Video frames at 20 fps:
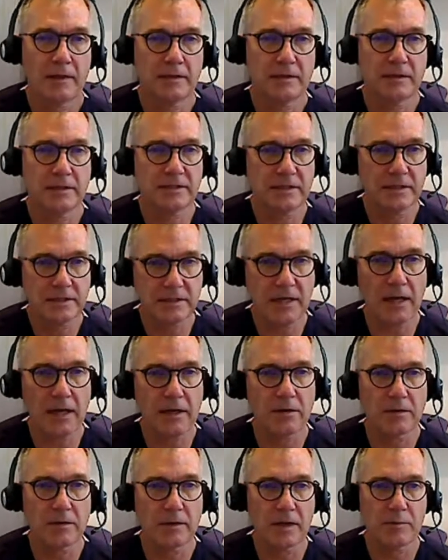
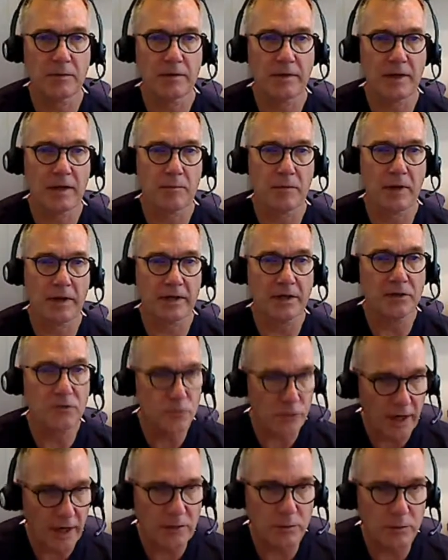disentangle them and they may
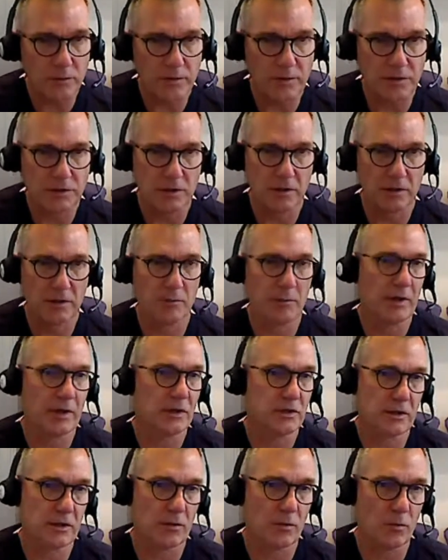interact with each other and make
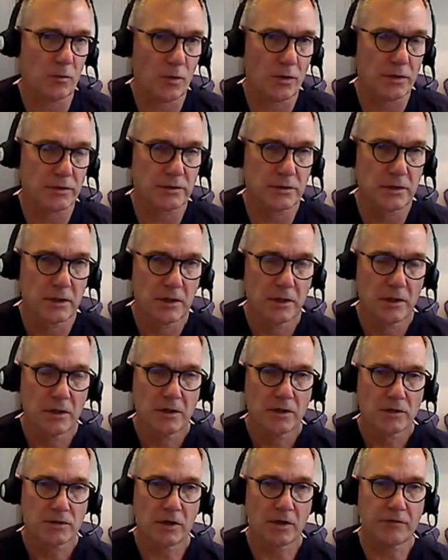each other worse.
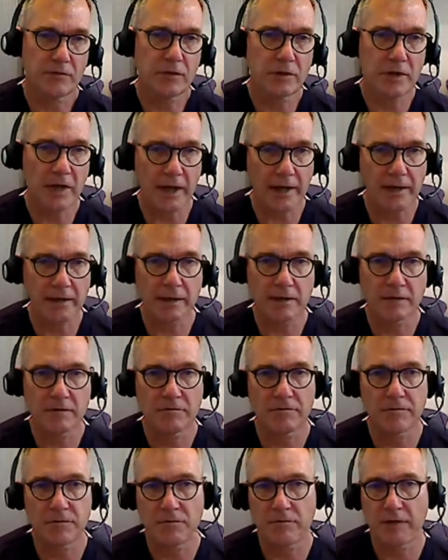So if you can get the
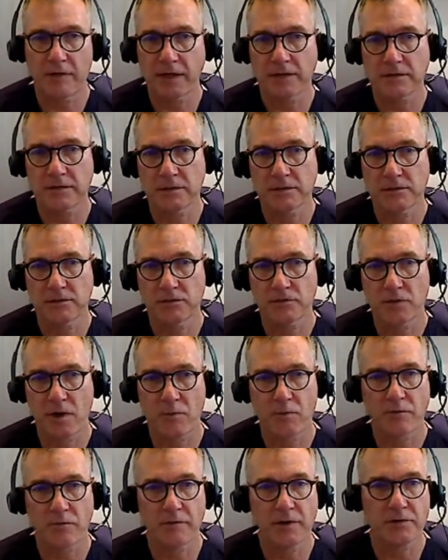flu vaccine to try
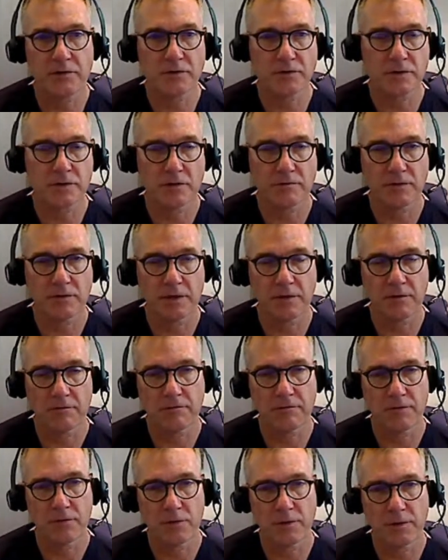and prevent yourself getting
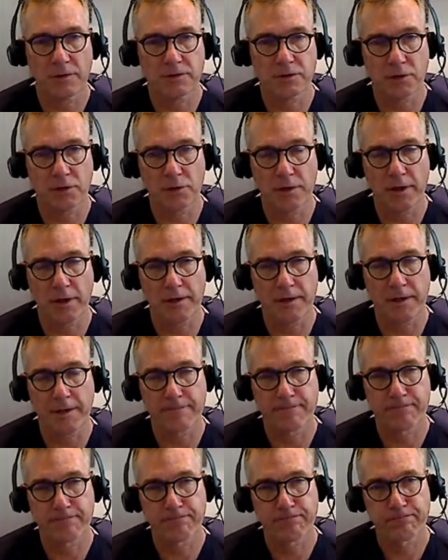flu, it's a good idea.
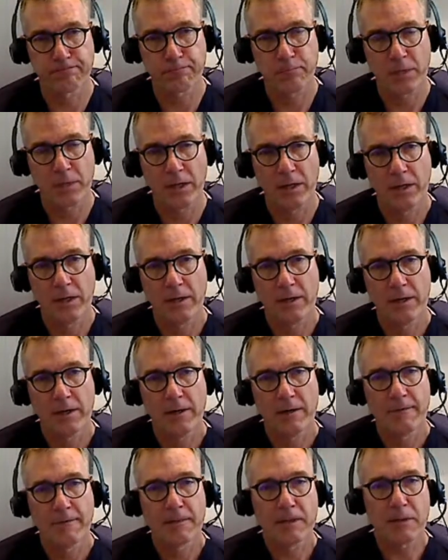
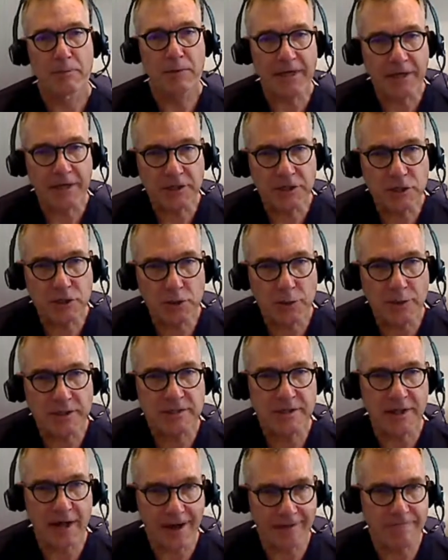The big issue
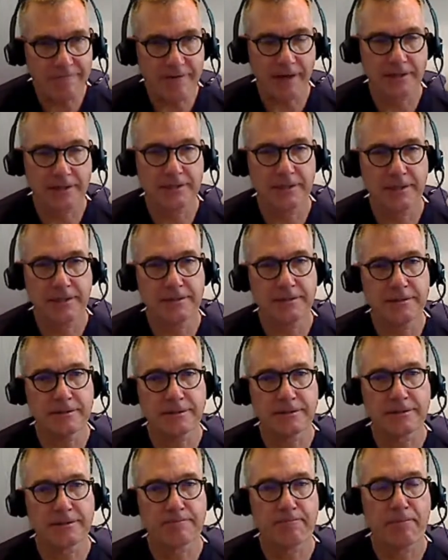is live
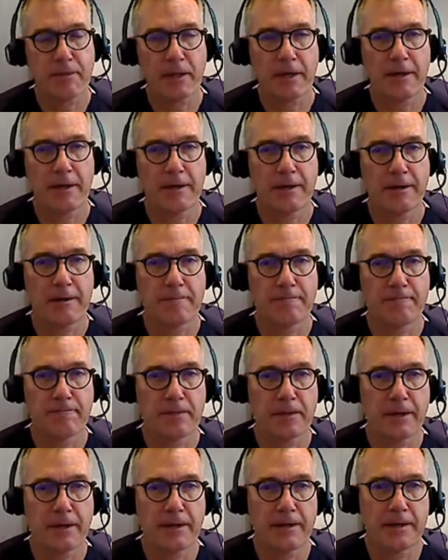vaccines
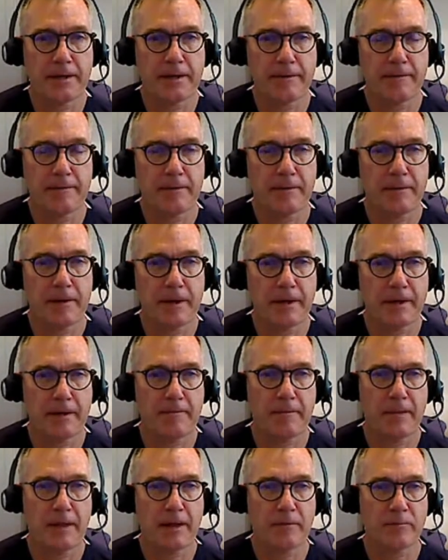um, uh,
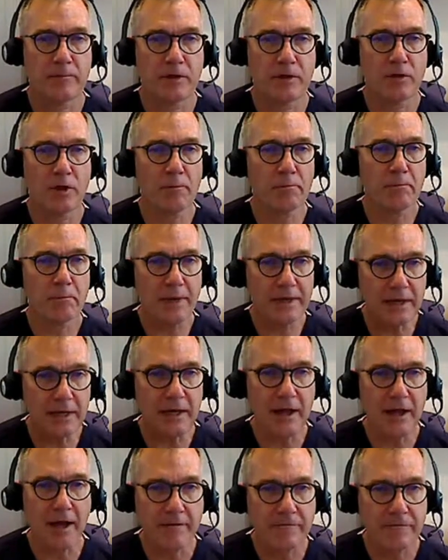and there are not many
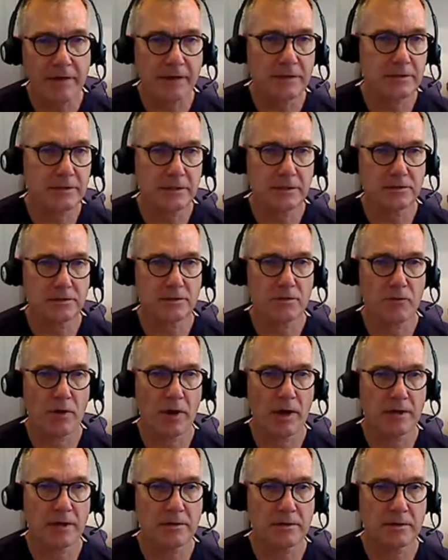live vaccines
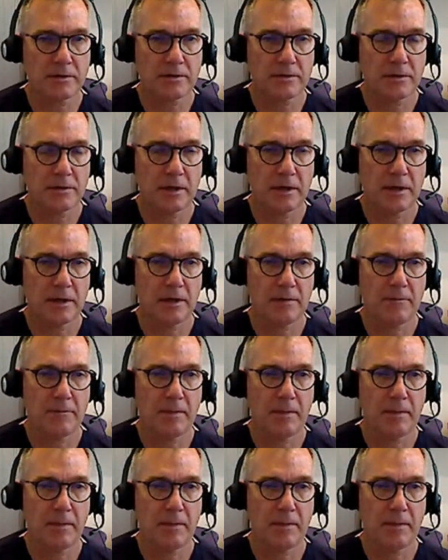around, uh,